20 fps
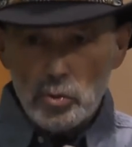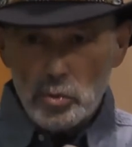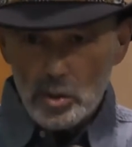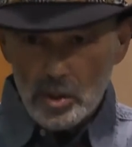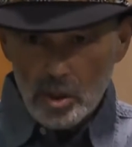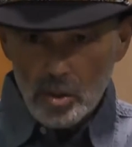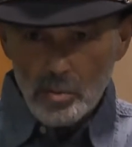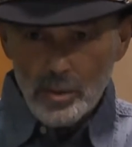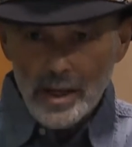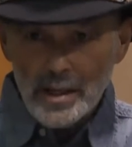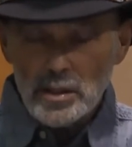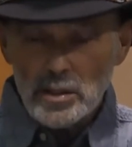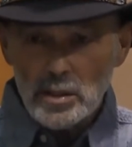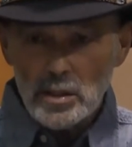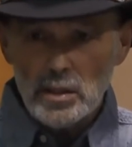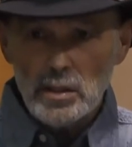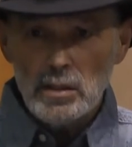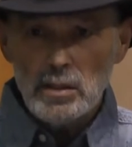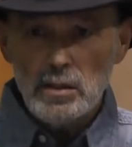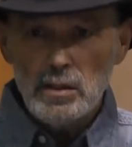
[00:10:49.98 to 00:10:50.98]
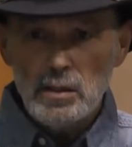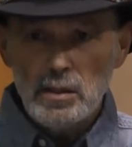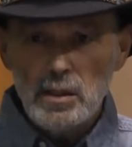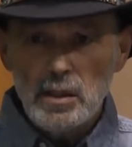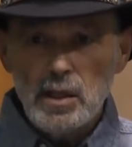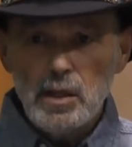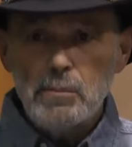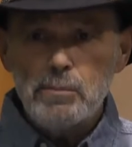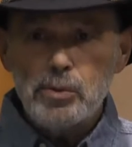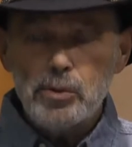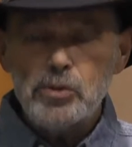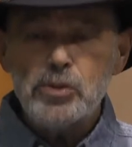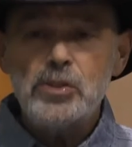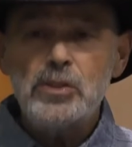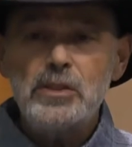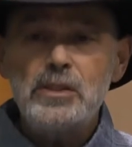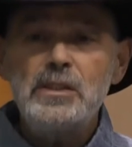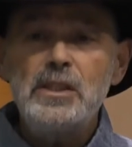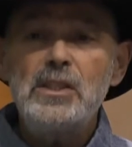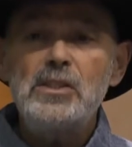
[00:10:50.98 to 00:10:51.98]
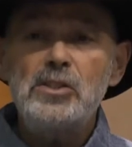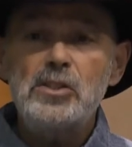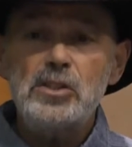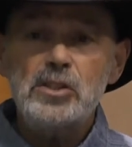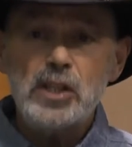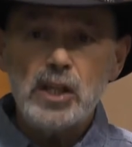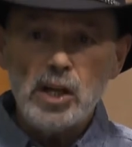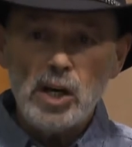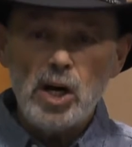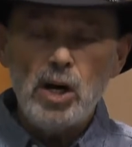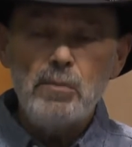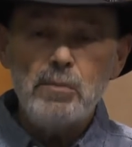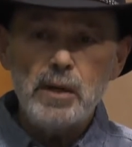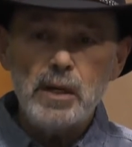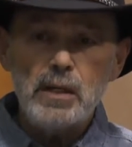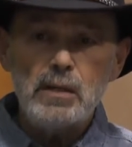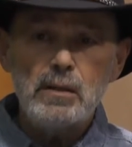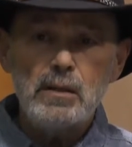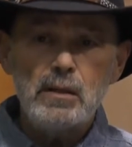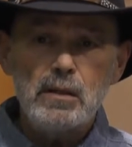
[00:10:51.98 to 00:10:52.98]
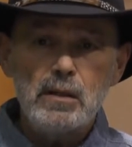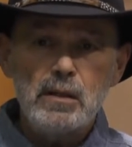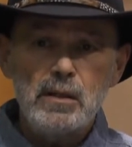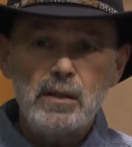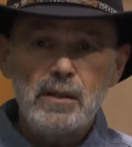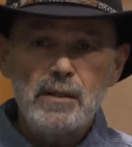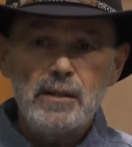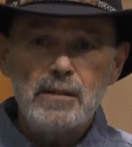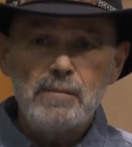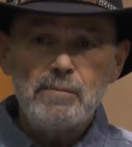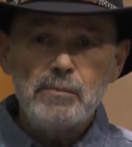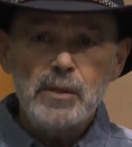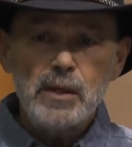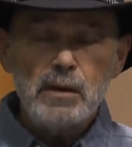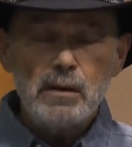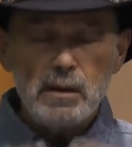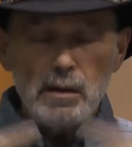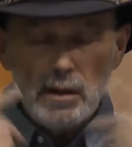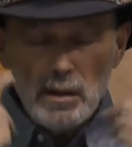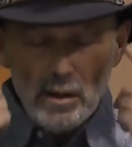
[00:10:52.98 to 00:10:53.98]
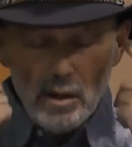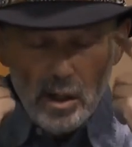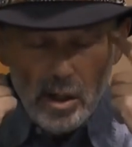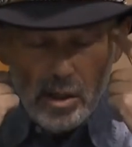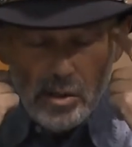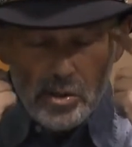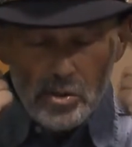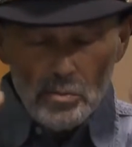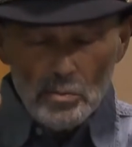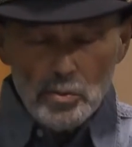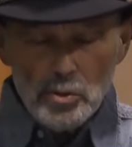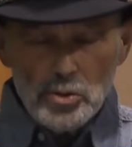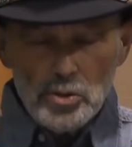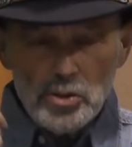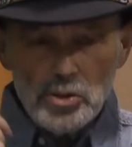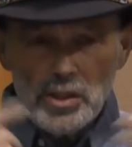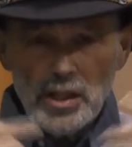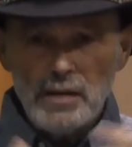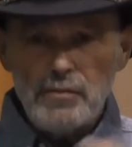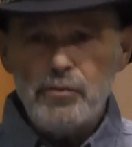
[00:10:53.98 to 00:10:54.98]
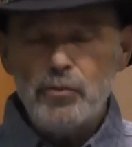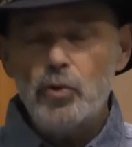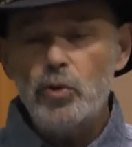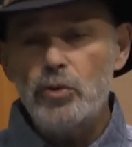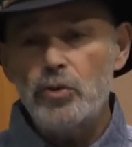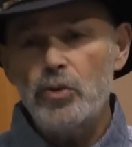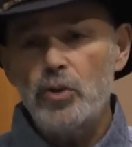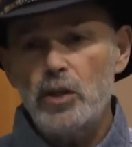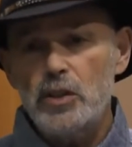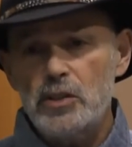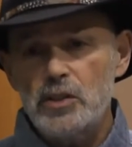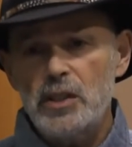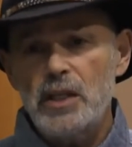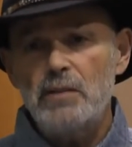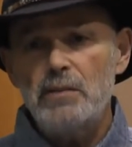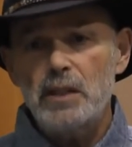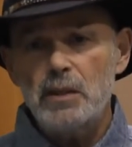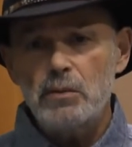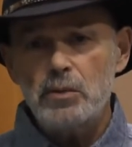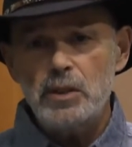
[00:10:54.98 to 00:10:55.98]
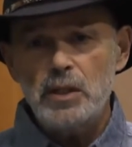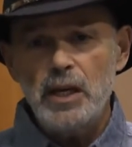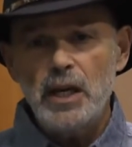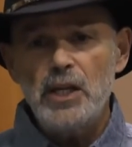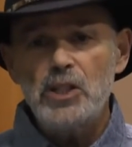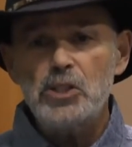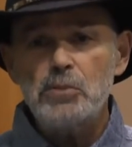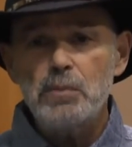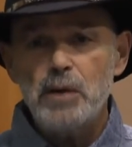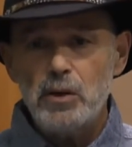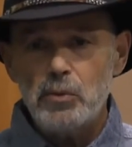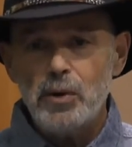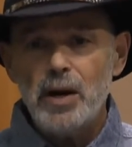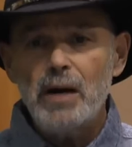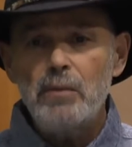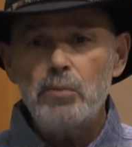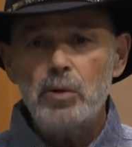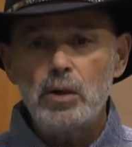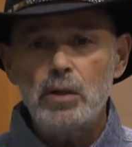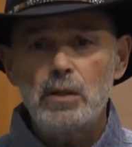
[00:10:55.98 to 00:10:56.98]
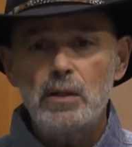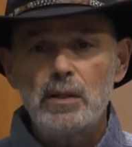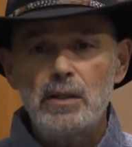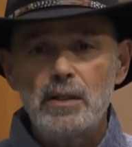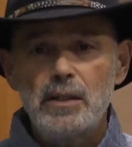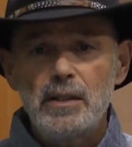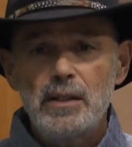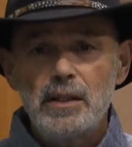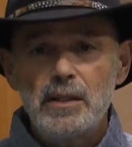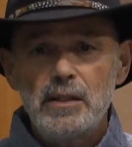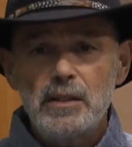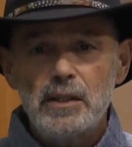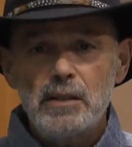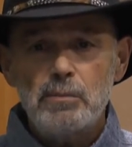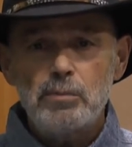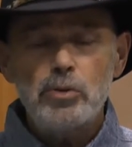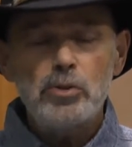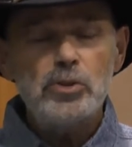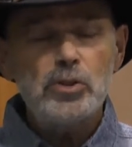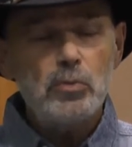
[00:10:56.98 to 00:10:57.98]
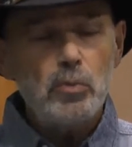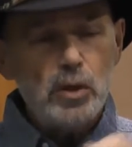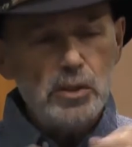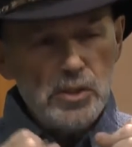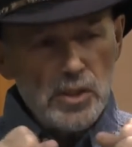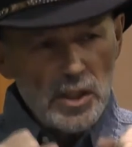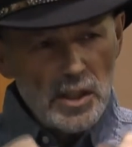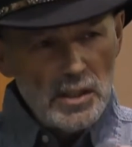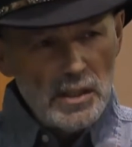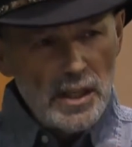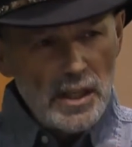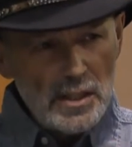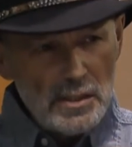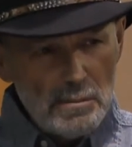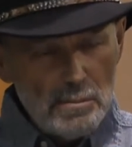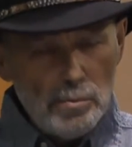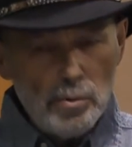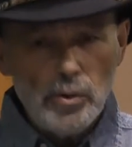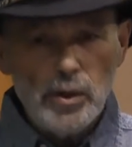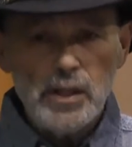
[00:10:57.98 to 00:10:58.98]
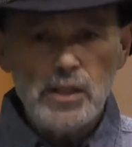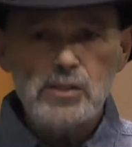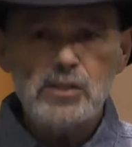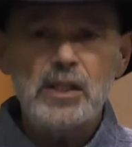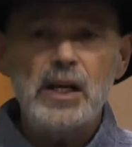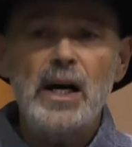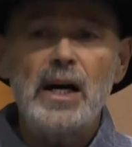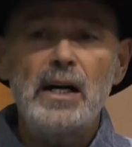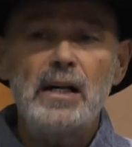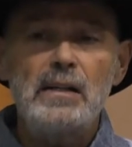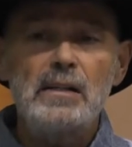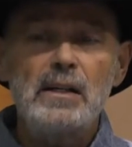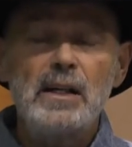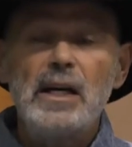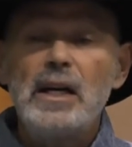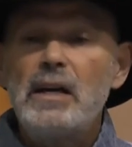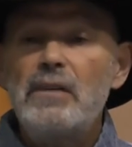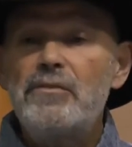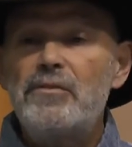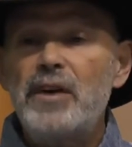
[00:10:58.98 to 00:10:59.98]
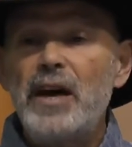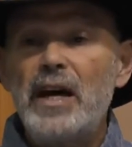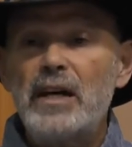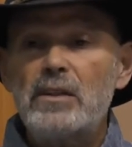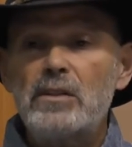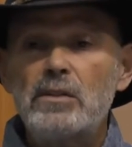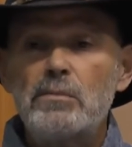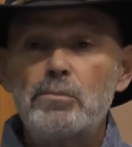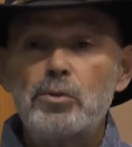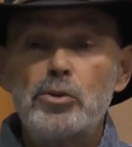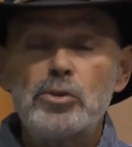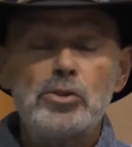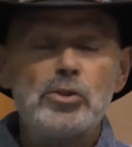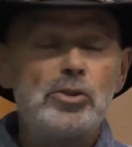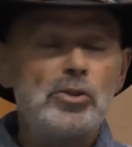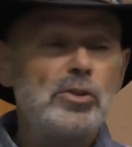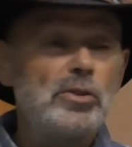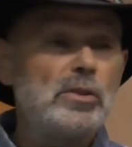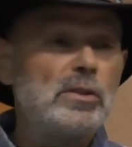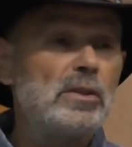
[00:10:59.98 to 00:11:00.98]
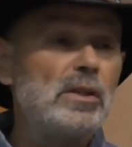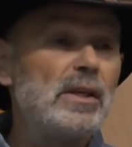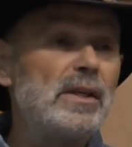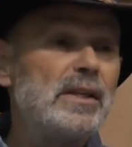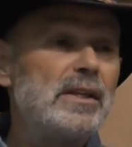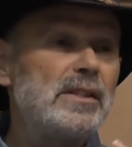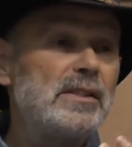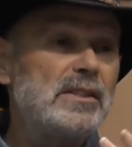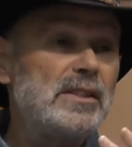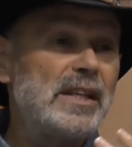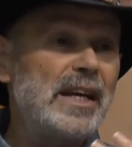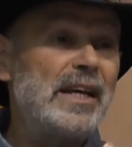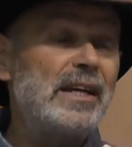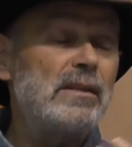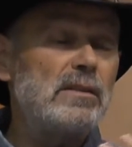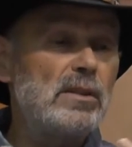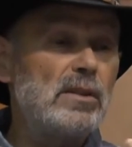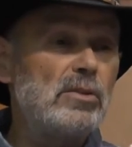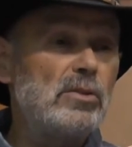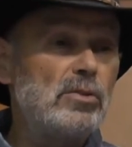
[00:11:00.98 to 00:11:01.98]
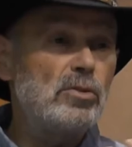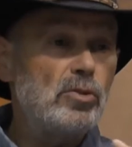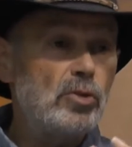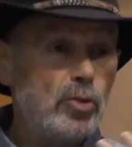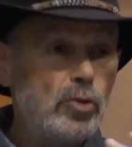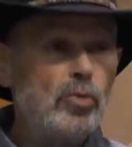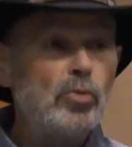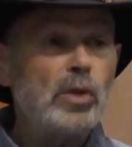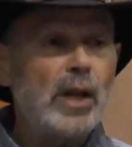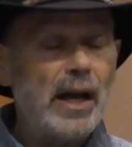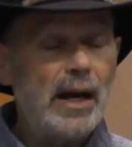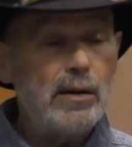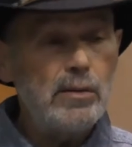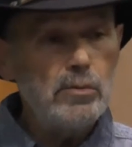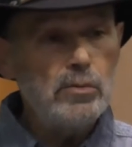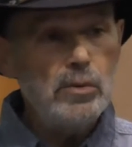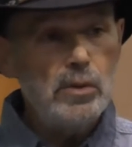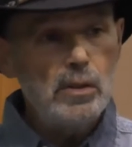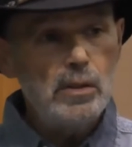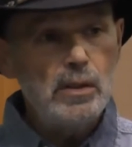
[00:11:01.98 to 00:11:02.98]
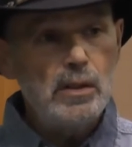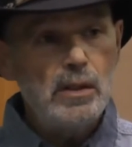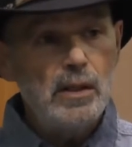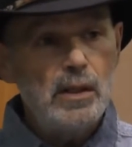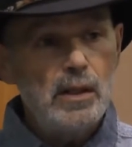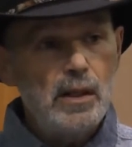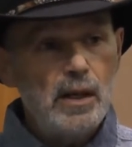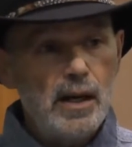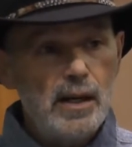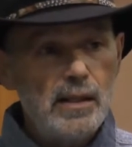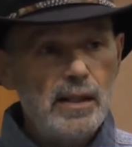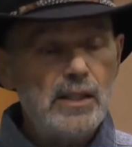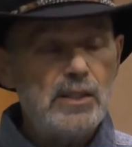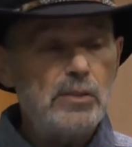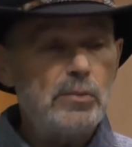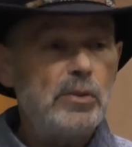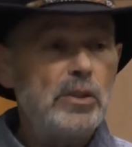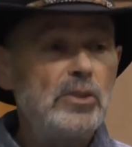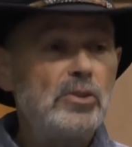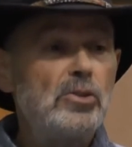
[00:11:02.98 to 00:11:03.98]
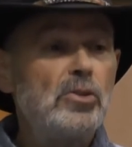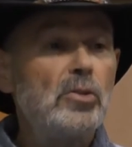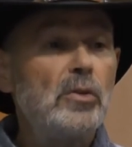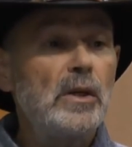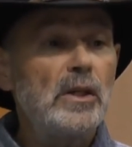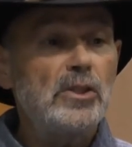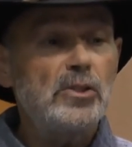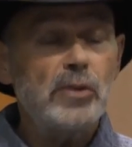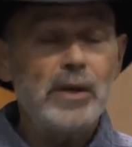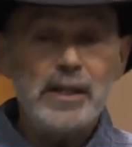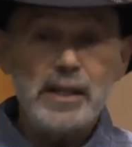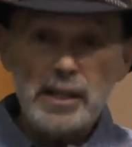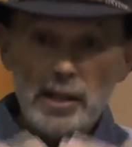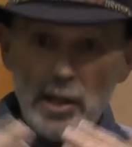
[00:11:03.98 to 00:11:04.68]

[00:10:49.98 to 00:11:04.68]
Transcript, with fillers: do it correctly. Person needs to say amen. Also, a person should have forethought. Same thing with the Yehei Shmei Rabbah, that a person wants to connect and praise God. In fact, a person shouldn't say it too loud, unless what he's doing is trying to